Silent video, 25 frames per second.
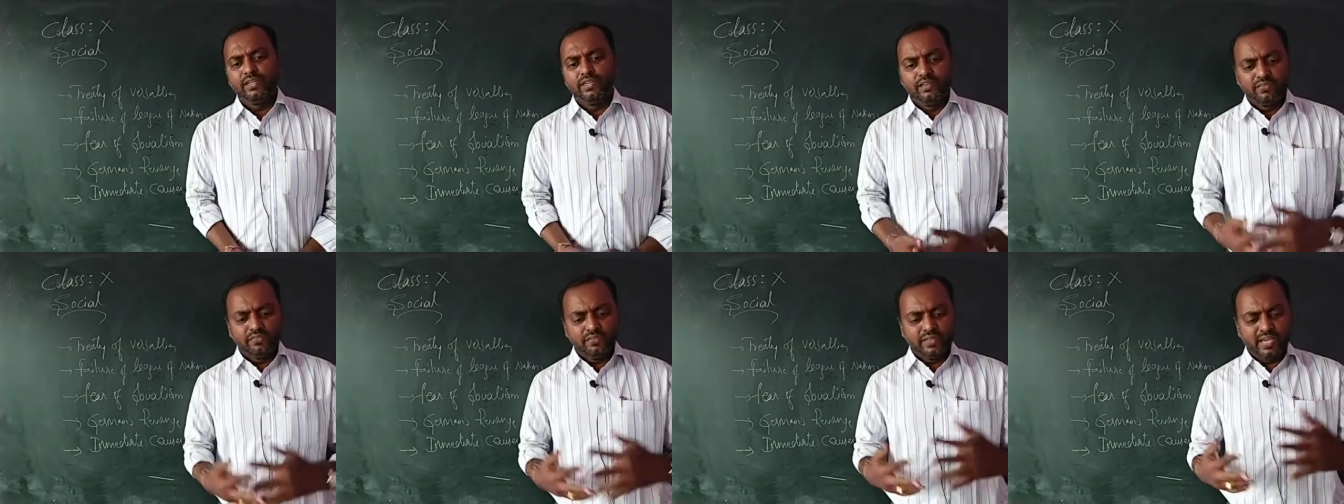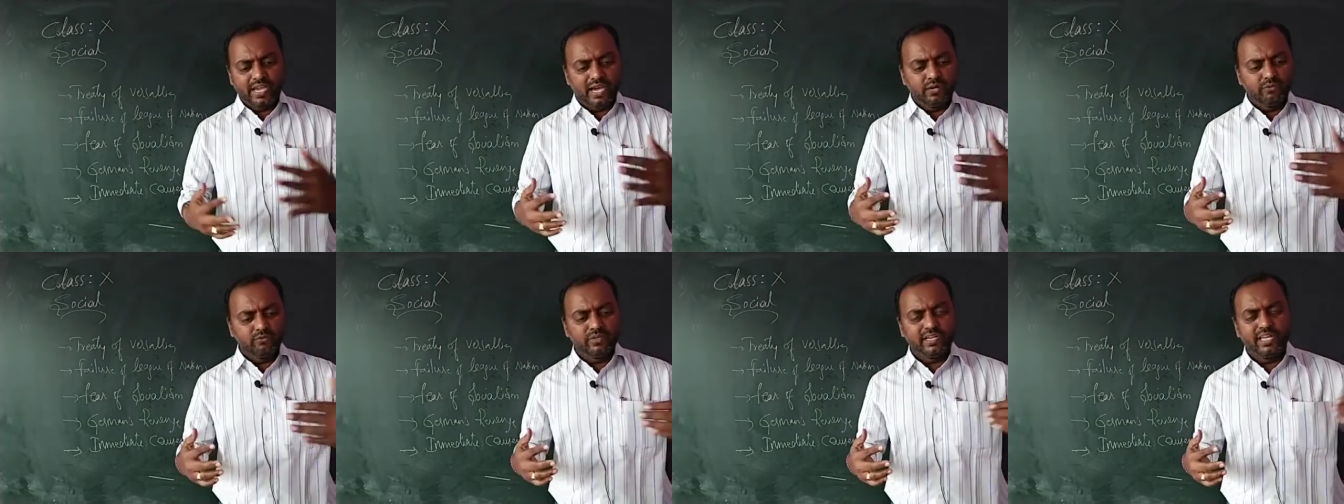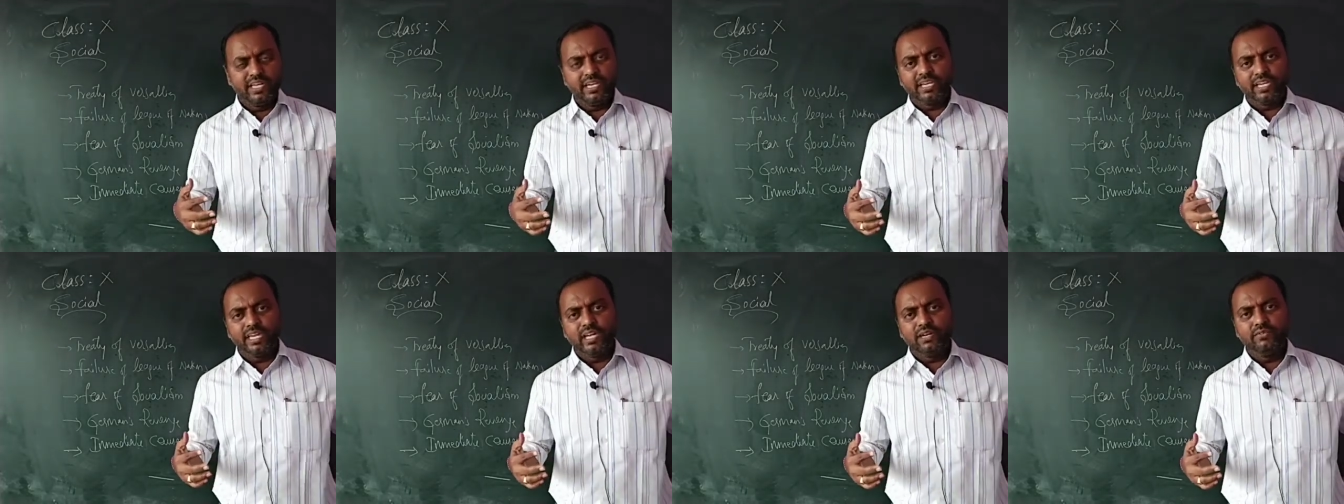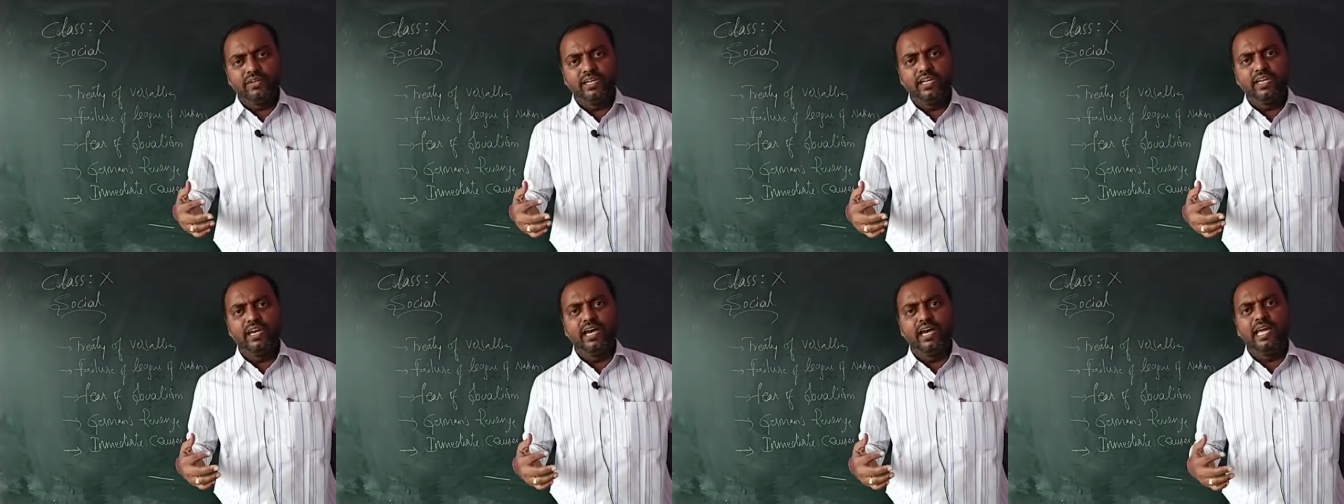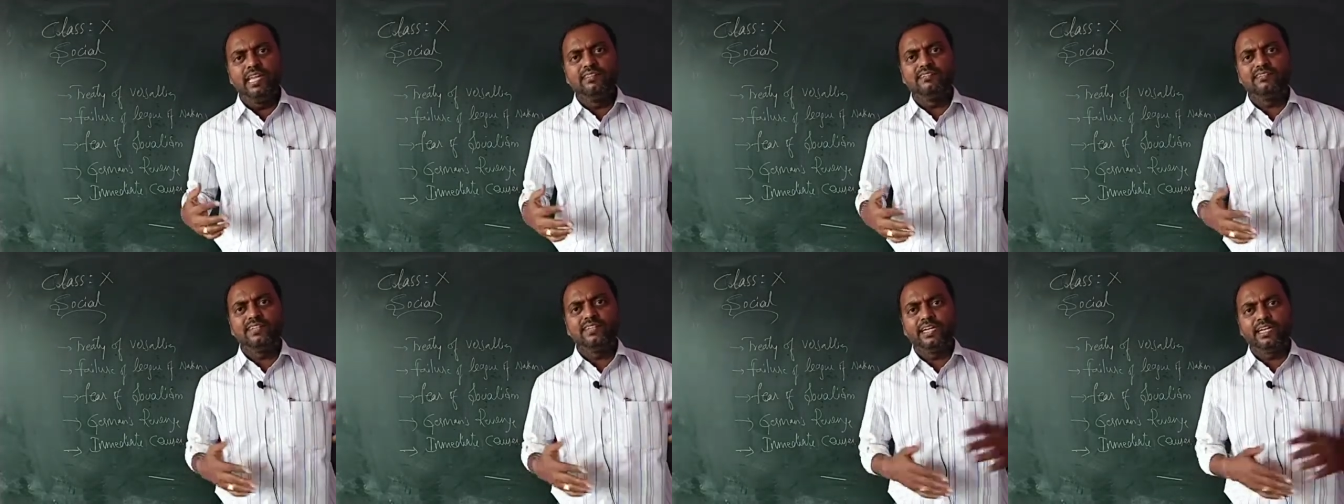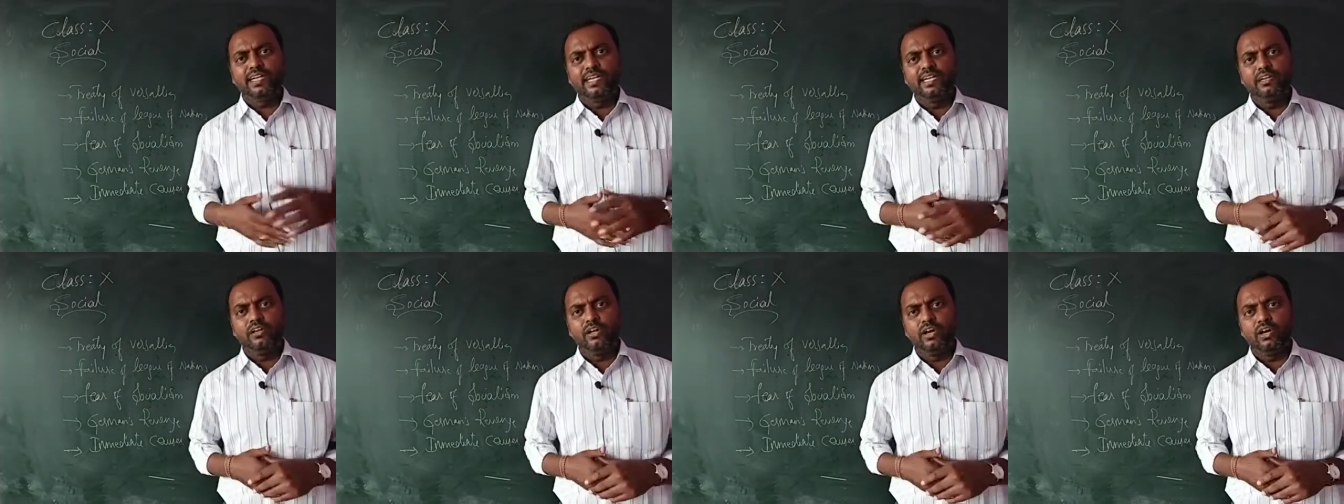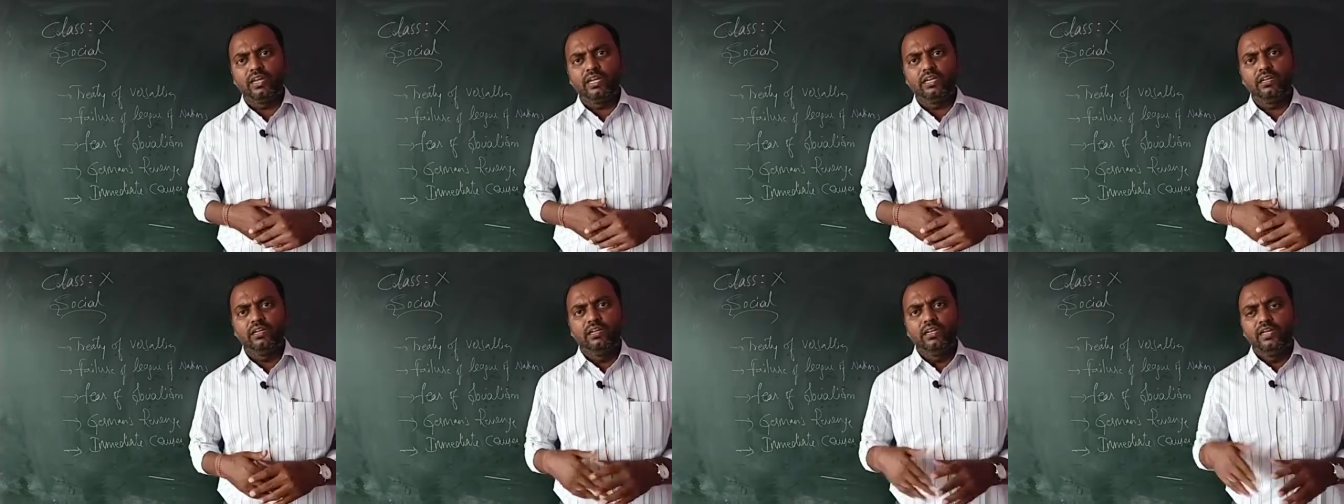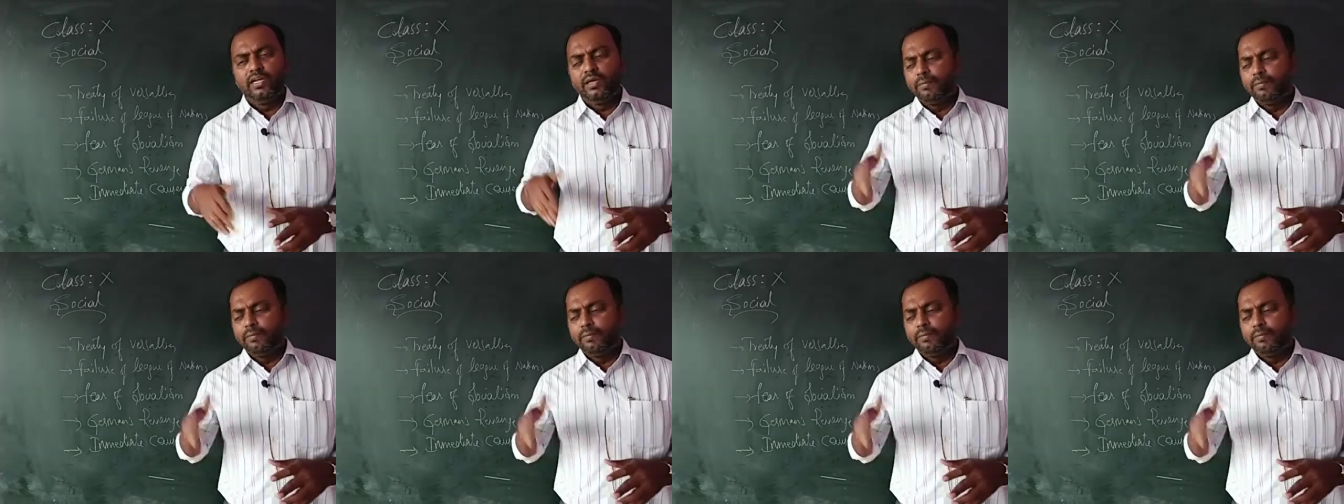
They have taken away Alsace and Lorraine.